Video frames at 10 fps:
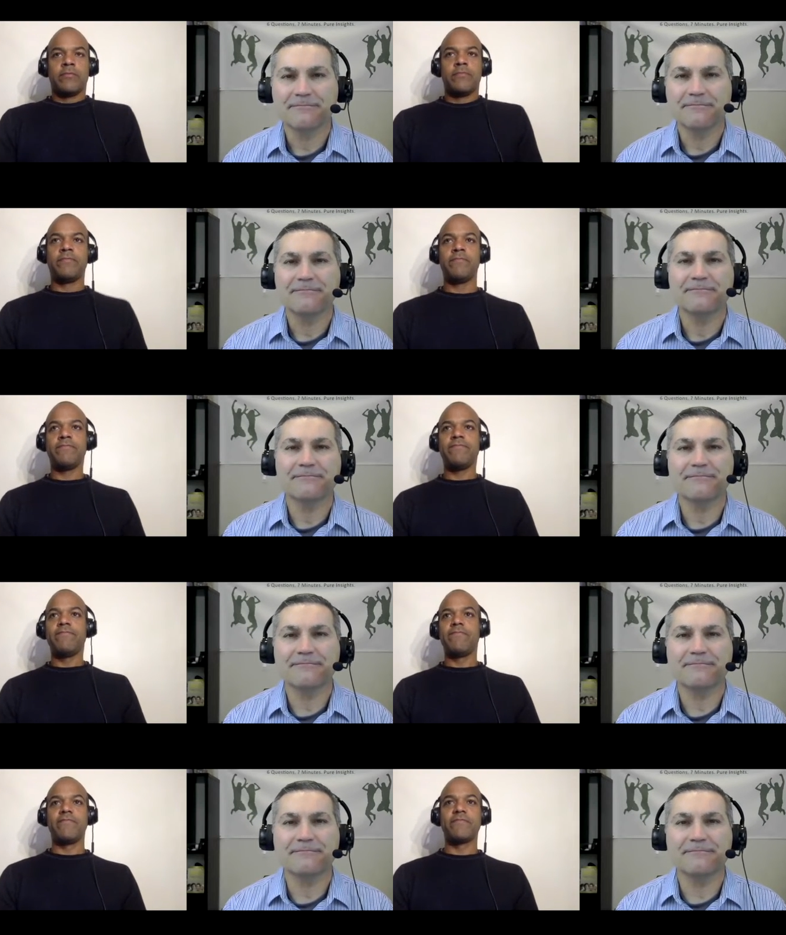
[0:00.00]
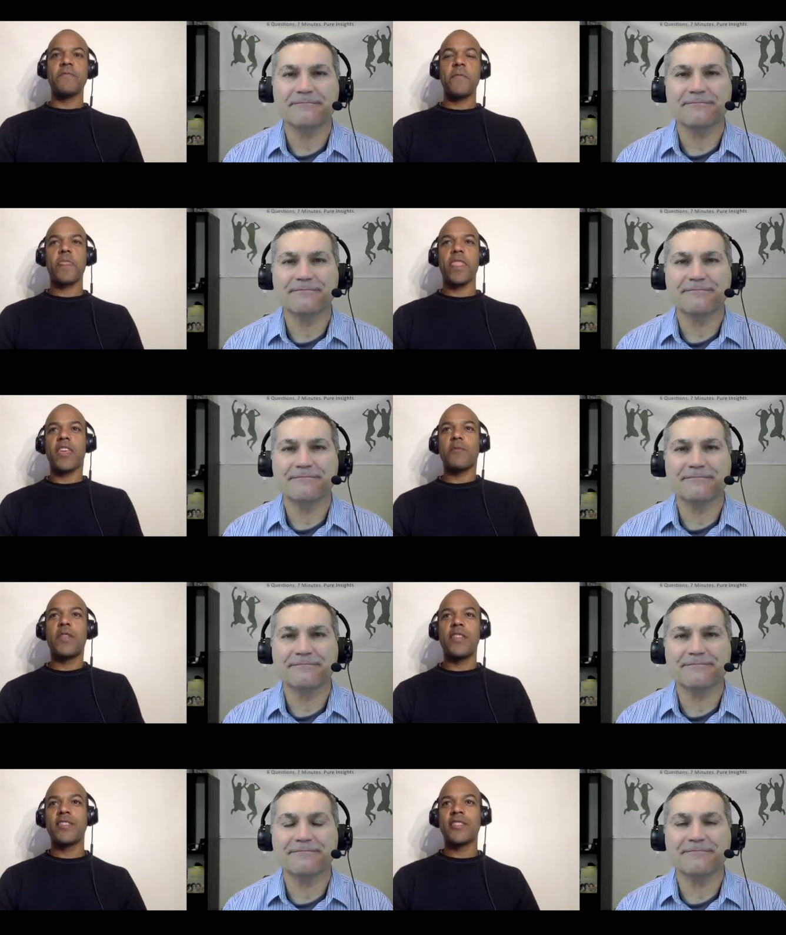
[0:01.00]
Speaker 1: Hmm. I mean,
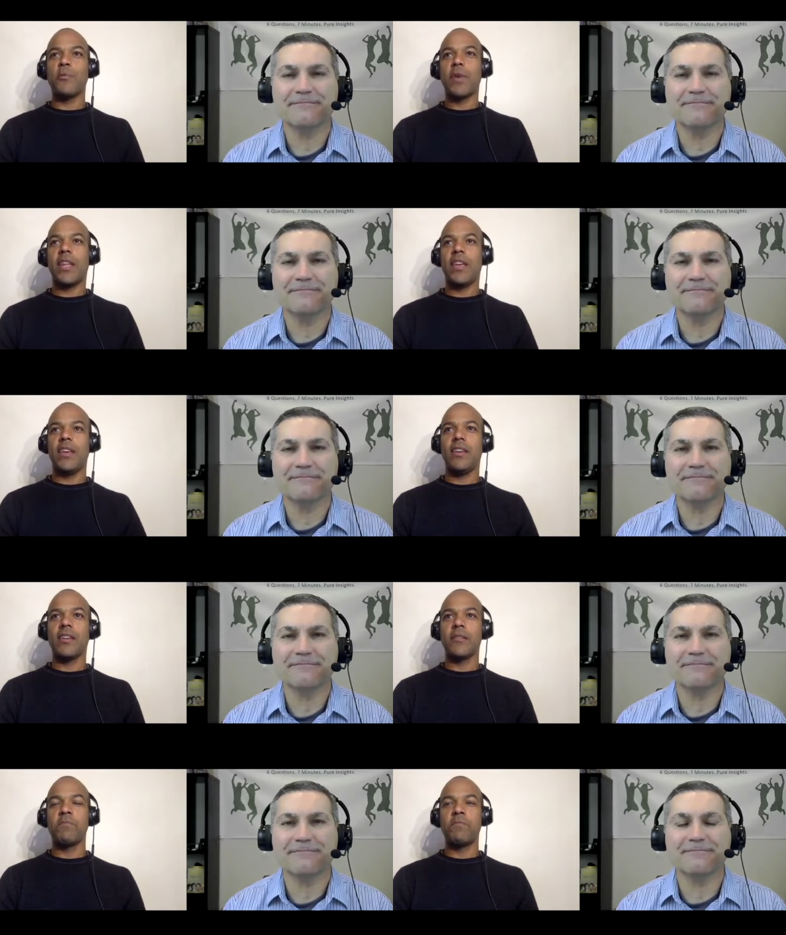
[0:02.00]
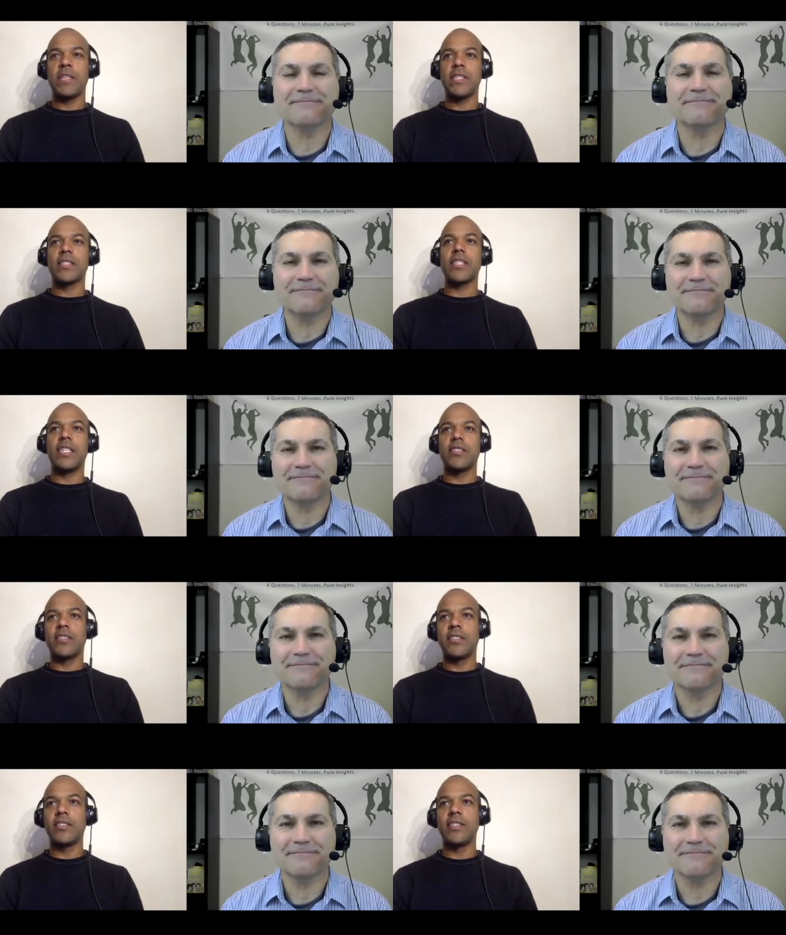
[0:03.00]
there's so many business
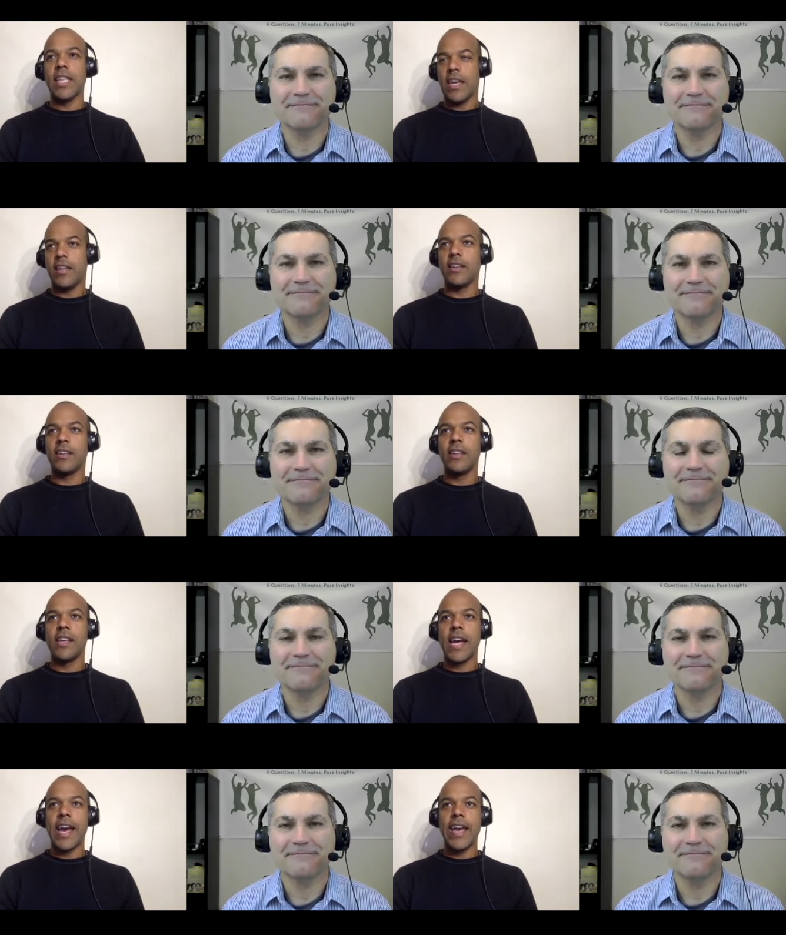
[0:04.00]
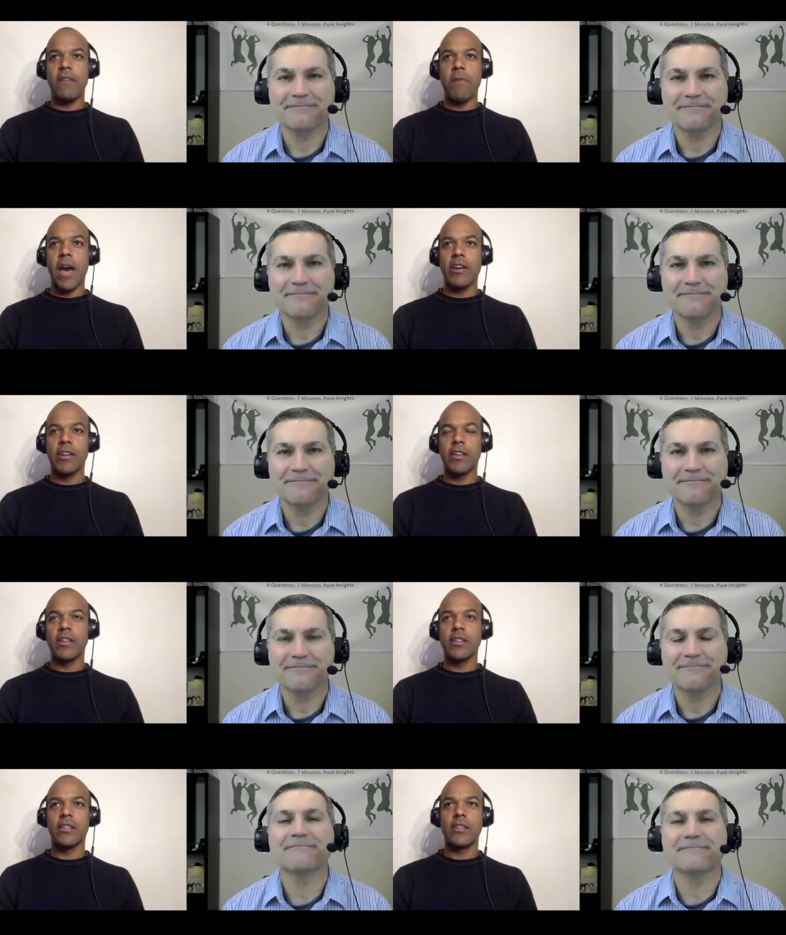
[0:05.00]
leaders that I admire
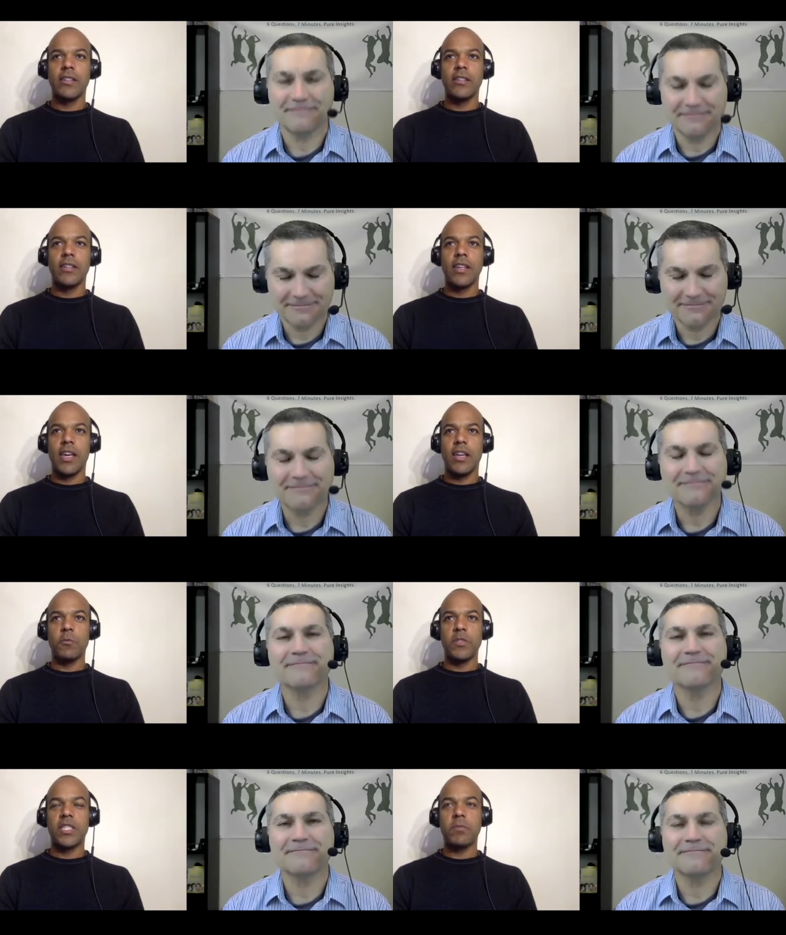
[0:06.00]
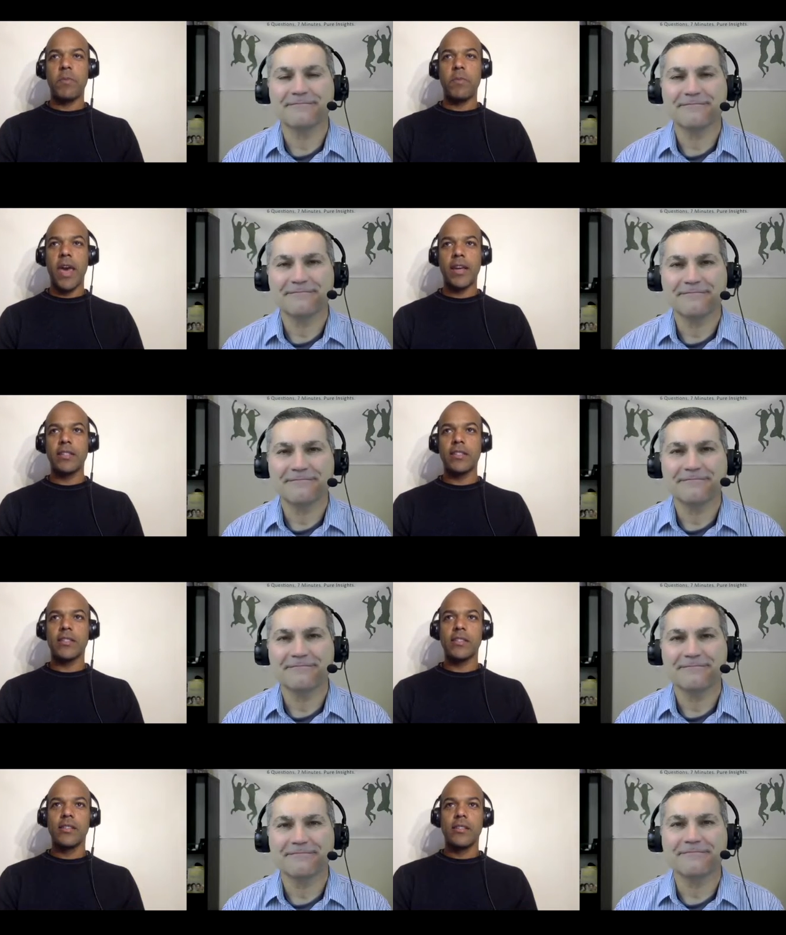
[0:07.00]
and
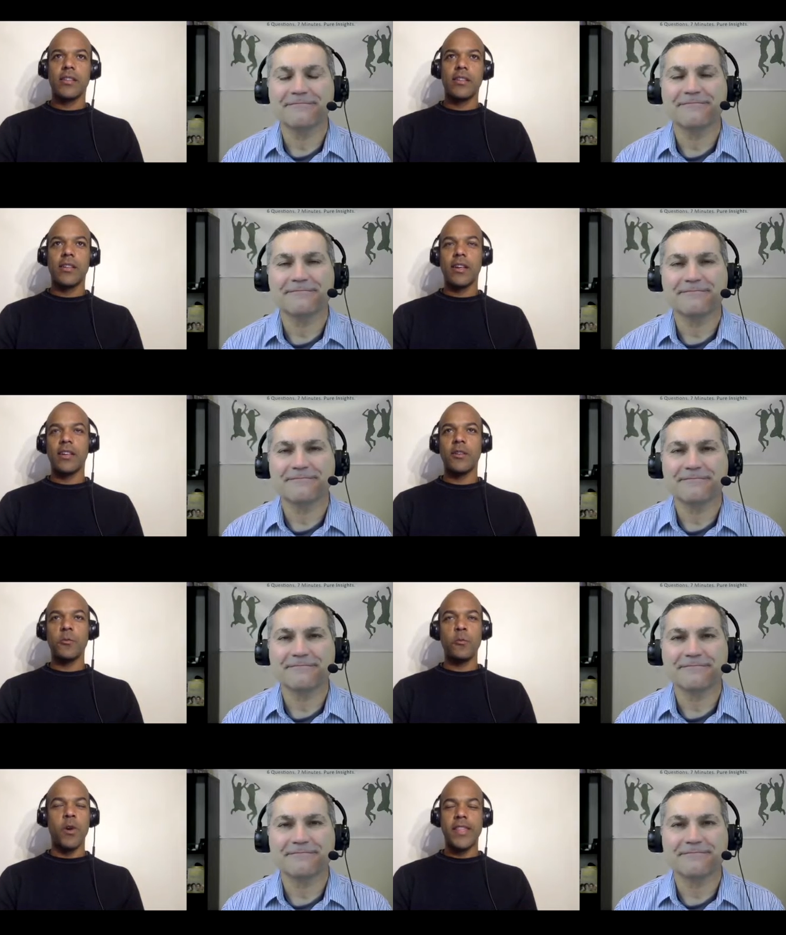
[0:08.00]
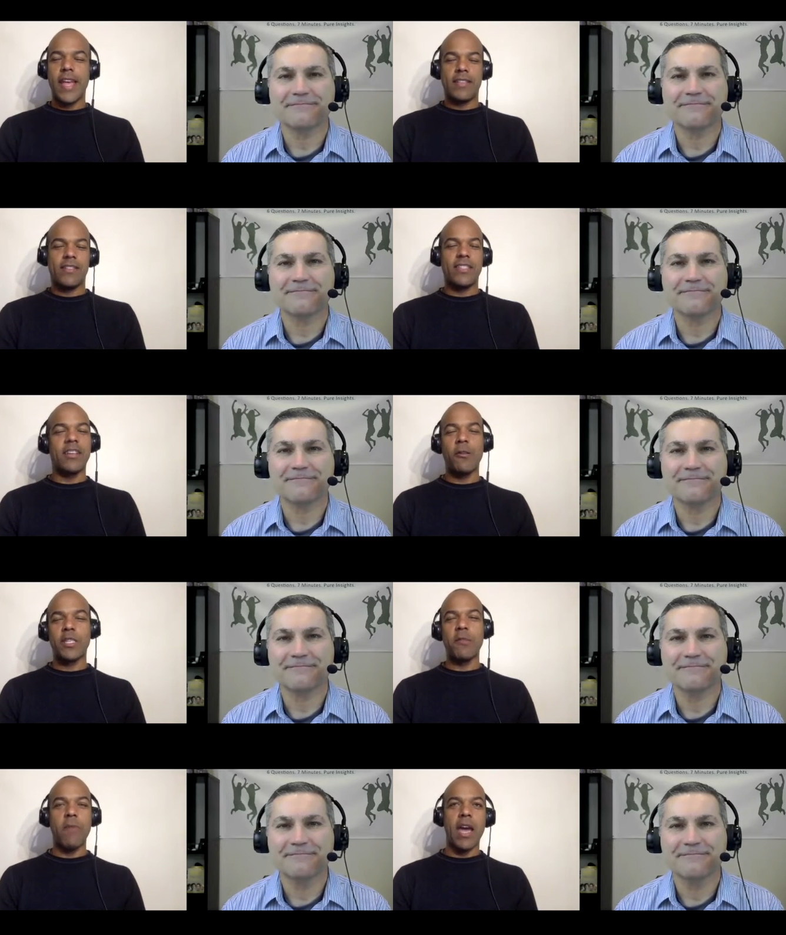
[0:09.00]
respect. Uh, one that just comes to
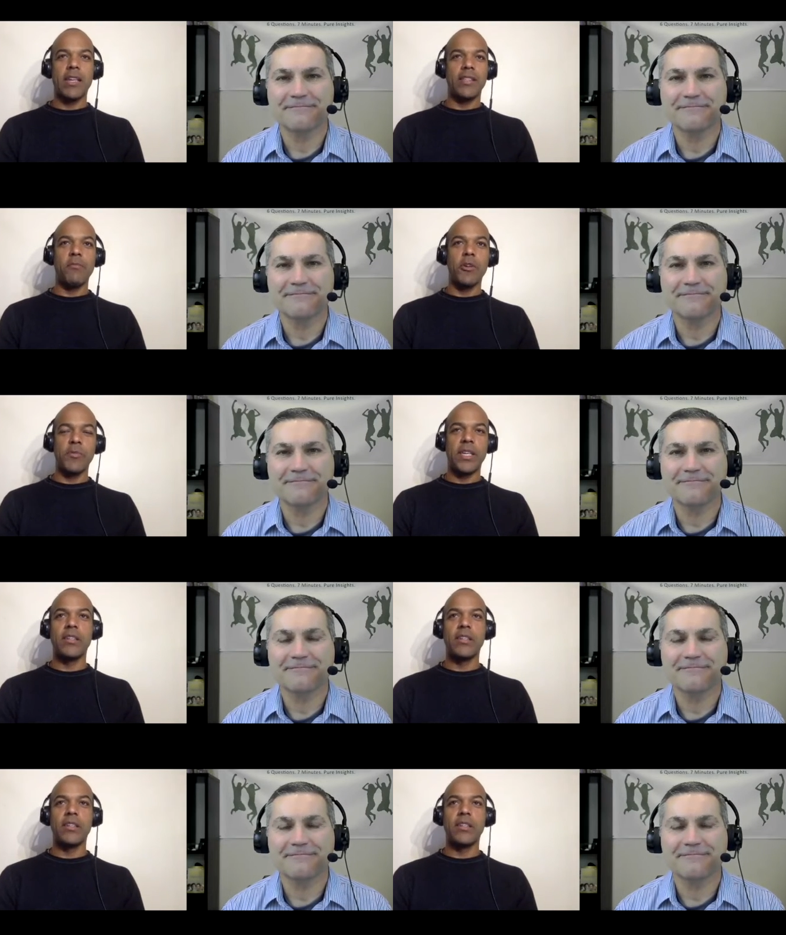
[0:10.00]
mind in the moment,